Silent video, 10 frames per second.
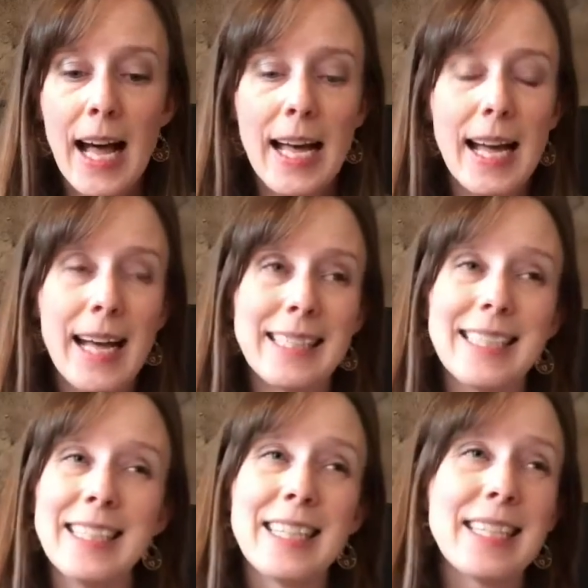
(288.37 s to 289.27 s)

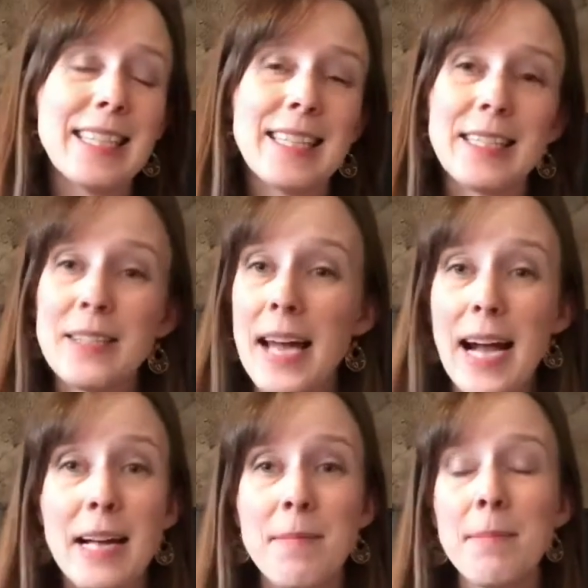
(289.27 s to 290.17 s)
So yeah,
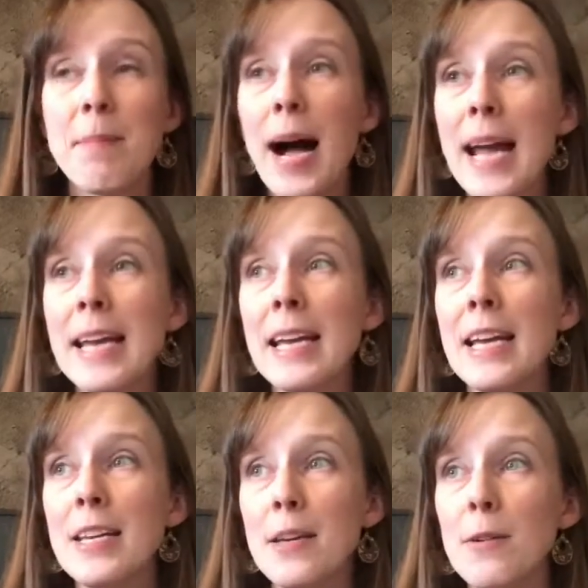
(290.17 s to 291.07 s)
buying
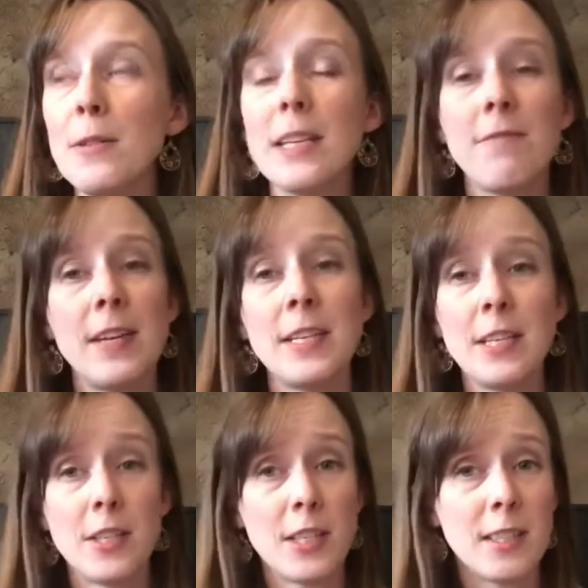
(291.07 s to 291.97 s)
used and
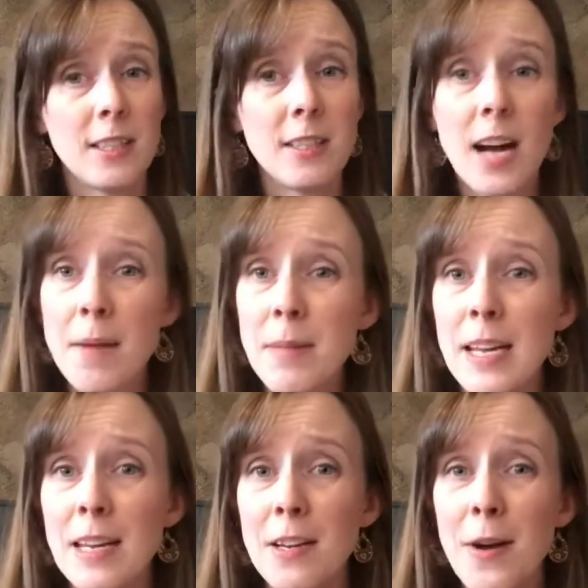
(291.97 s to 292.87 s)
vintage does not
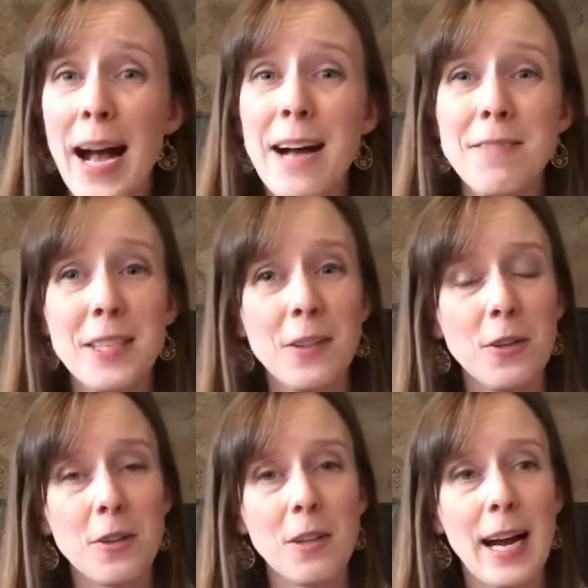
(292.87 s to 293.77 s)
mean you have to
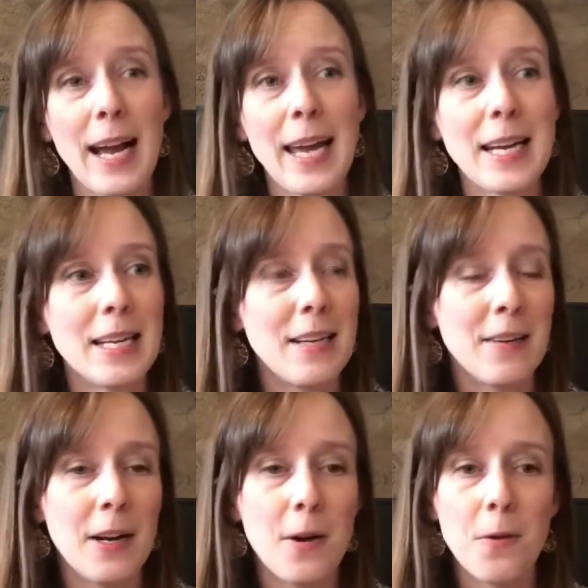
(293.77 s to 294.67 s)
look like, you
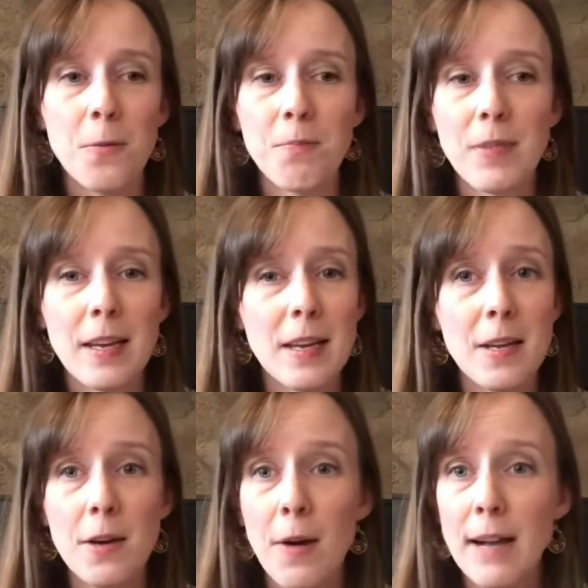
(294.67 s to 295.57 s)

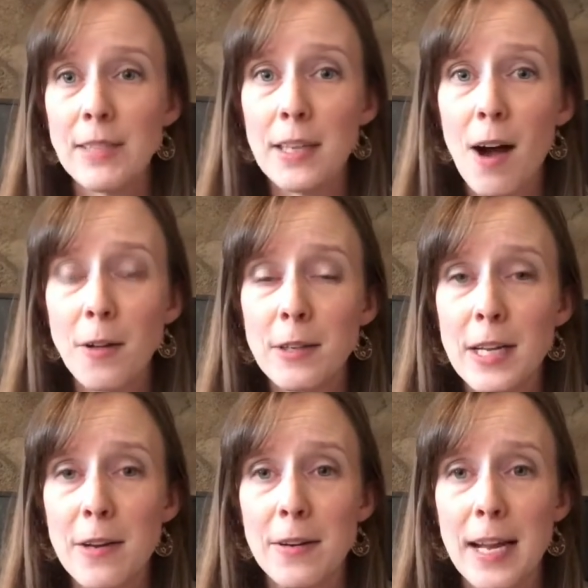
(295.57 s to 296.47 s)
don't have $1
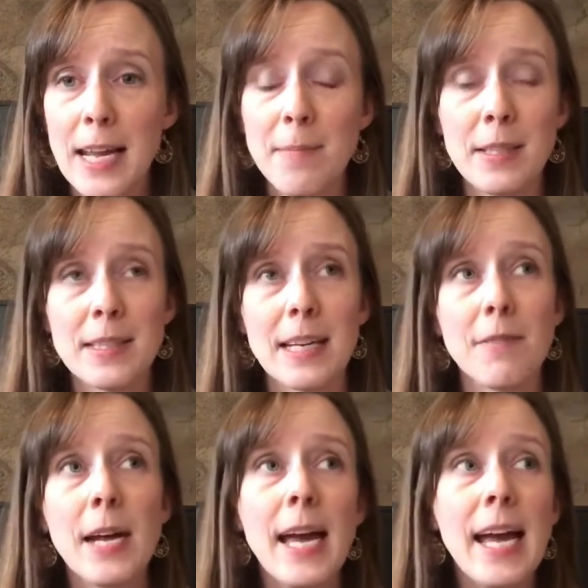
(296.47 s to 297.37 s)
to your name and
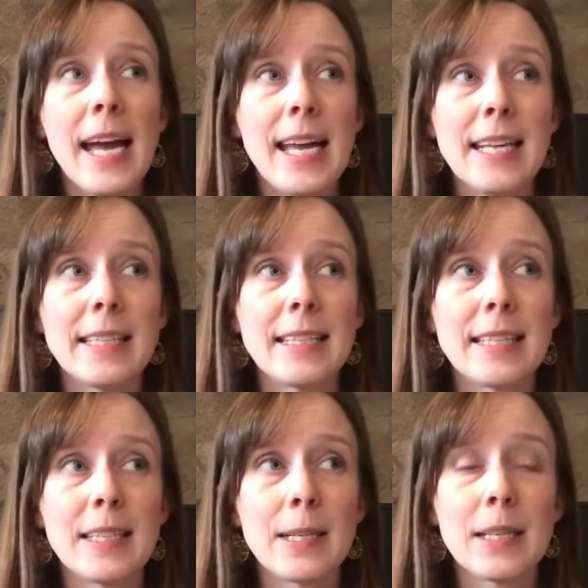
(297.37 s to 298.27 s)
stuff.
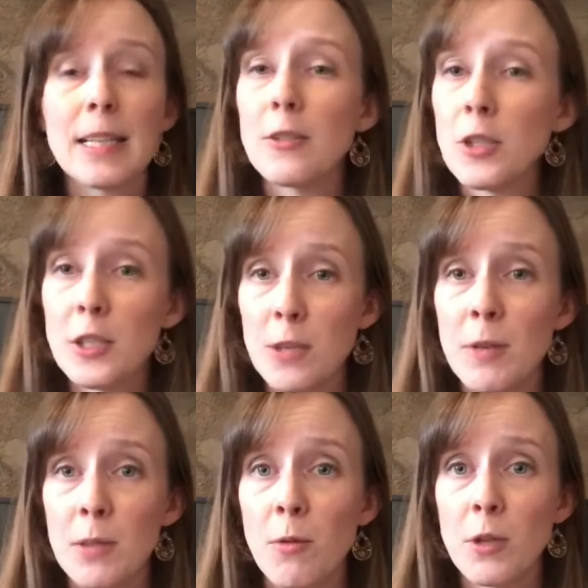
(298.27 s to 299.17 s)
There's just so
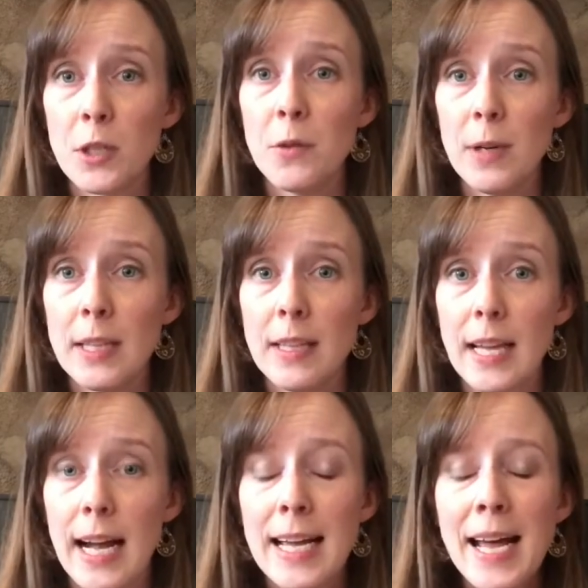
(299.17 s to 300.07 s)
much more to it than
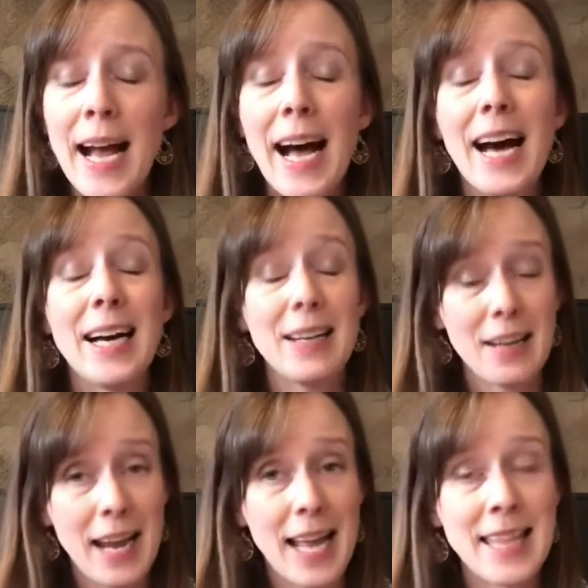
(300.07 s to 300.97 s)
that.
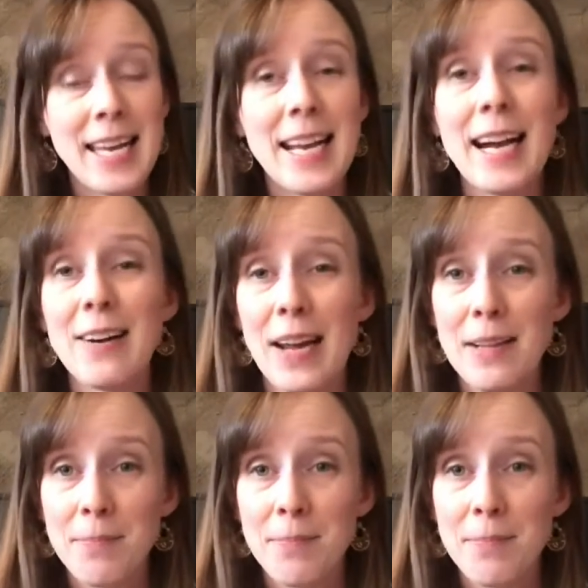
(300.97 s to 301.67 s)
And then, okay.